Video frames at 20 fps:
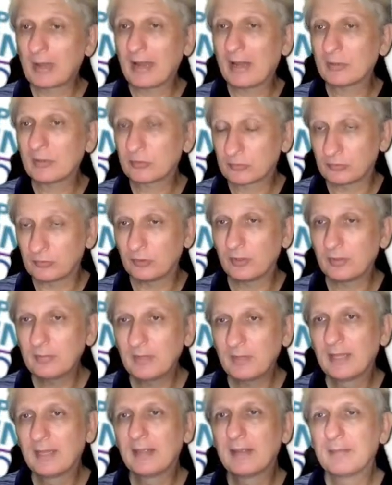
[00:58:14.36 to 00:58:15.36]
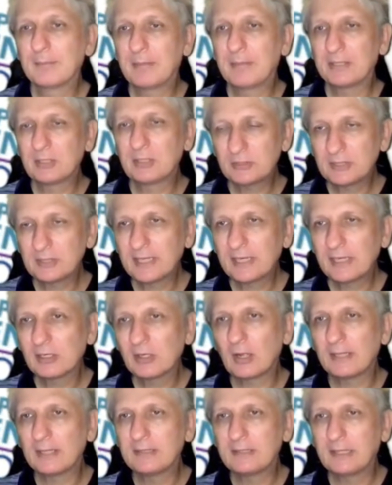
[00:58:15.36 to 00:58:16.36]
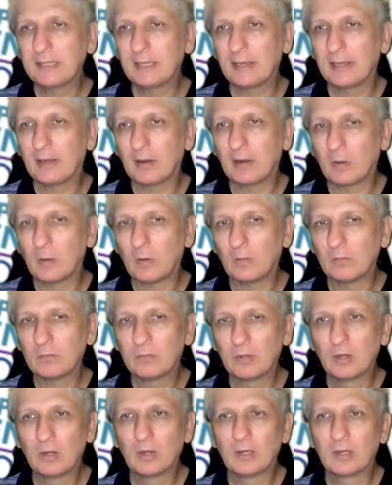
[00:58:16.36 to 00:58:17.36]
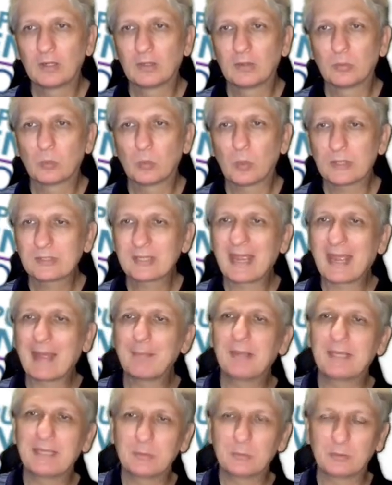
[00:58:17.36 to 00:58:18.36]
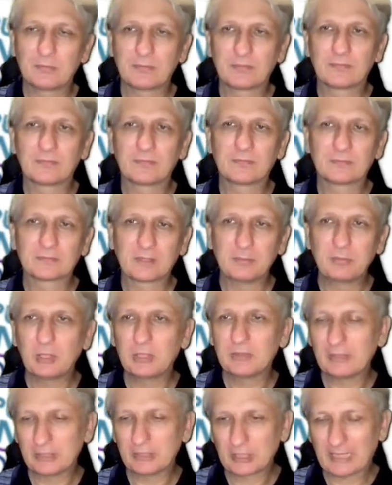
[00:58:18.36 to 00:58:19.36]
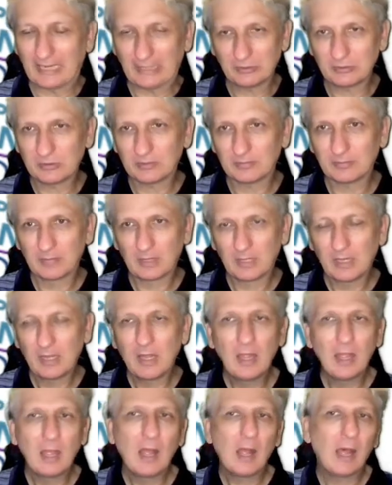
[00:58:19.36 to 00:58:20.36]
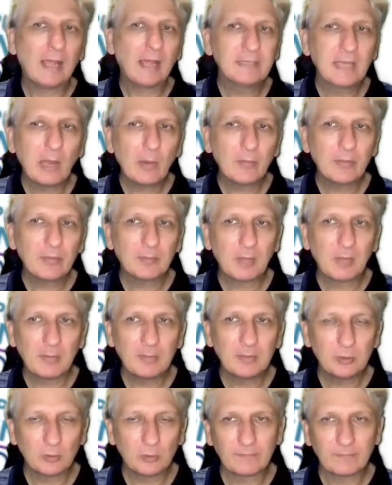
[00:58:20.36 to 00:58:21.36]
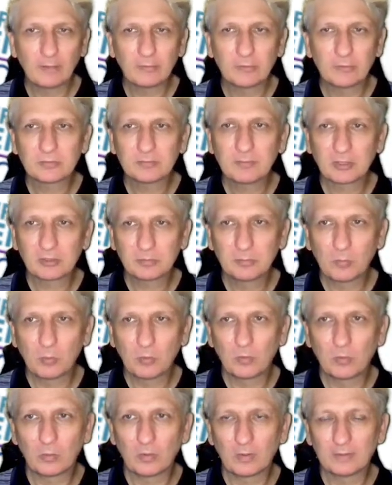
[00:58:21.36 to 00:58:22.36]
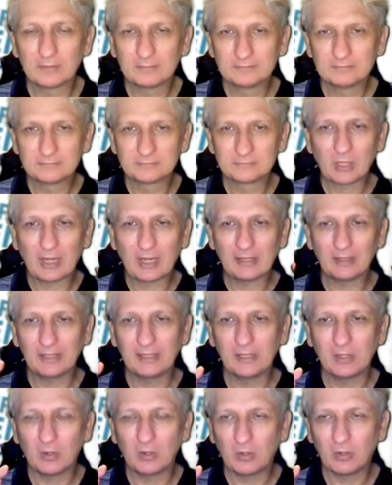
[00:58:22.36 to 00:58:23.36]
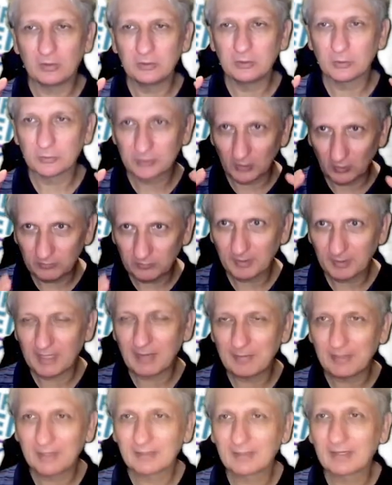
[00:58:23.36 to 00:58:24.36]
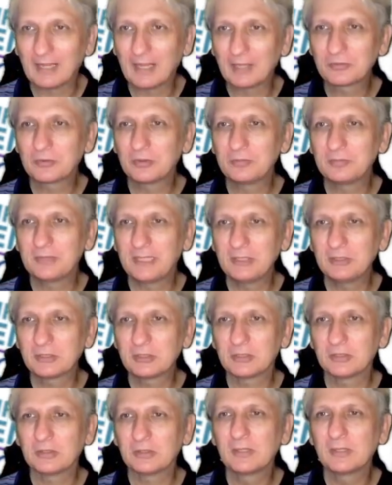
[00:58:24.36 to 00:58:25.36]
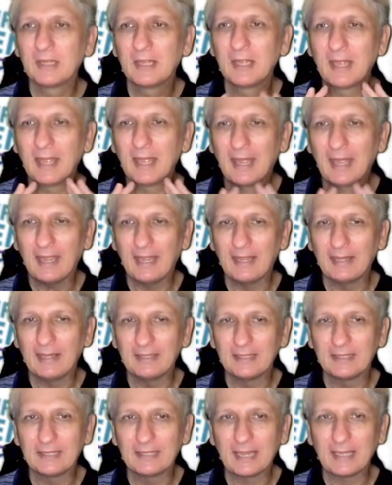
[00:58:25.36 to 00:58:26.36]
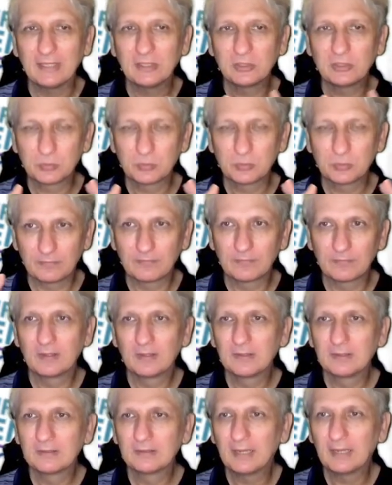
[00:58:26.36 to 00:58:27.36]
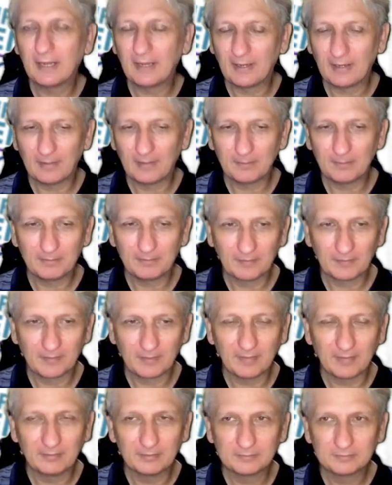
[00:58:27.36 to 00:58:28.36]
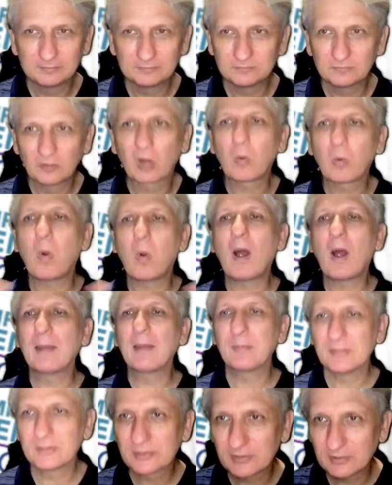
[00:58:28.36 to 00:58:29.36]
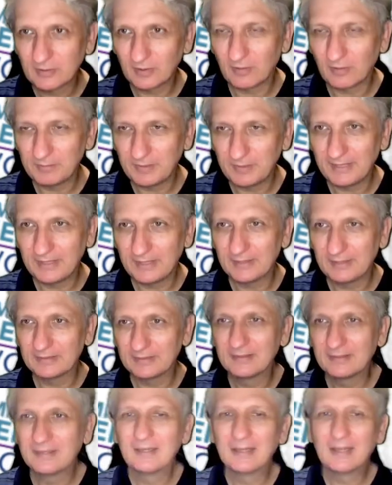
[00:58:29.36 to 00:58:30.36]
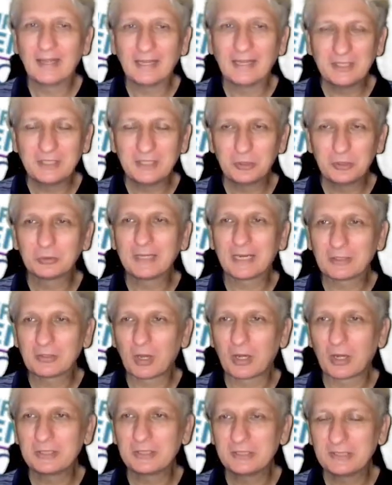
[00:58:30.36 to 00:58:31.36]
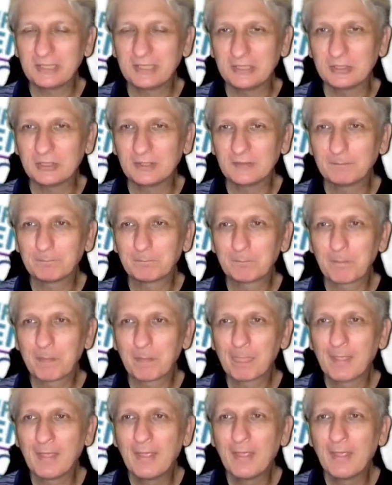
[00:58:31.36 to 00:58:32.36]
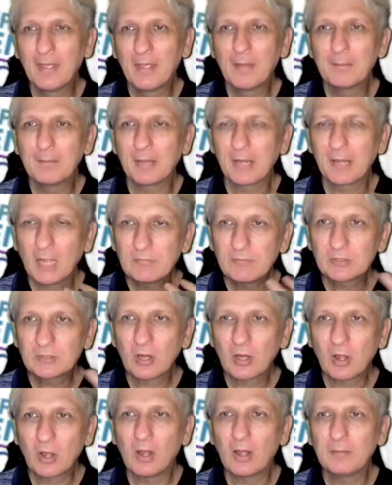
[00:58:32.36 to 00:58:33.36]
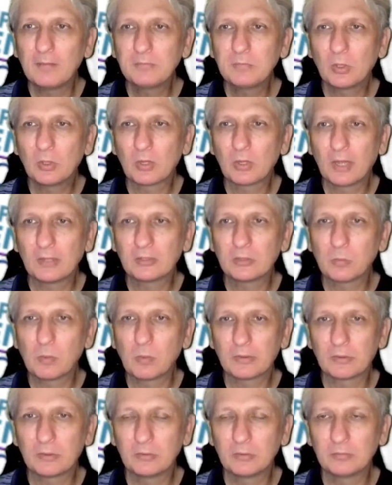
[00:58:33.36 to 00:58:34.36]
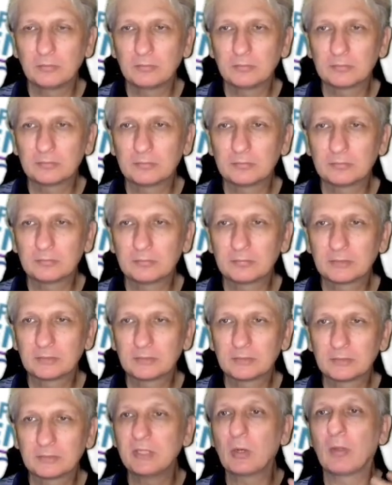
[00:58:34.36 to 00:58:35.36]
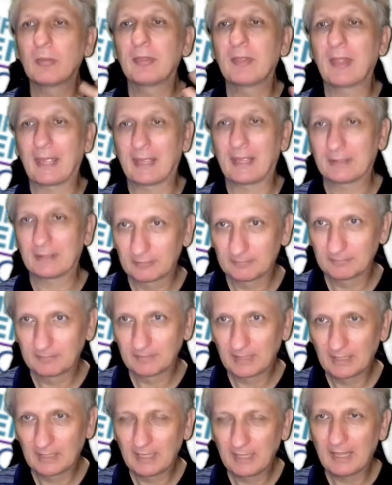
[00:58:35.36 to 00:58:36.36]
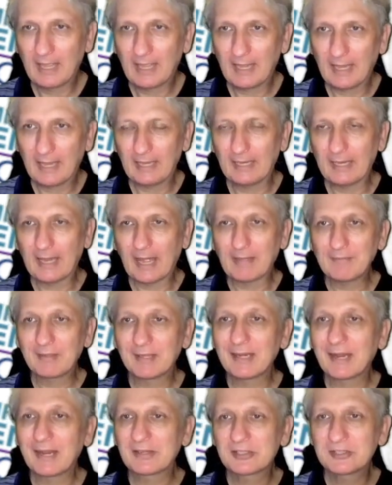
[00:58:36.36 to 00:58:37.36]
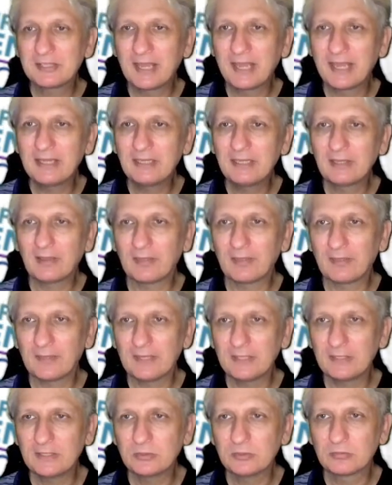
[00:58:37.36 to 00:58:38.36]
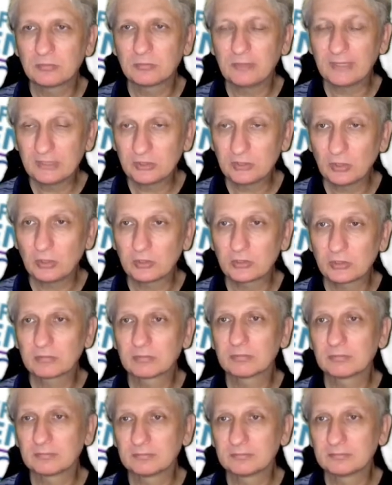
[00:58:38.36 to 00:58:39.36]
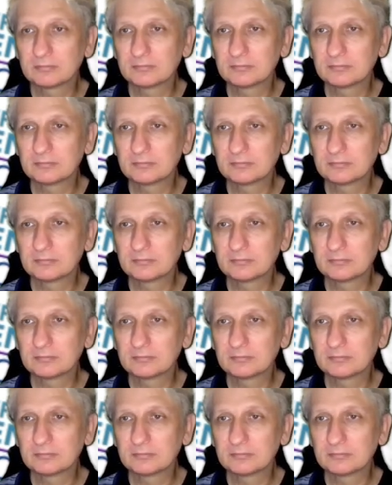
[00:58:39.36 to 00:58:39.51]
just browse through them, but just to get an idea of what's happening with computer education. I know at the moment you're focused much more tightly on yourself becoming a classroom teacher and engaged with um, the requirements of being a digital technologies teacher. But over time, you're going to want to go beyond that. And having an understanding that these research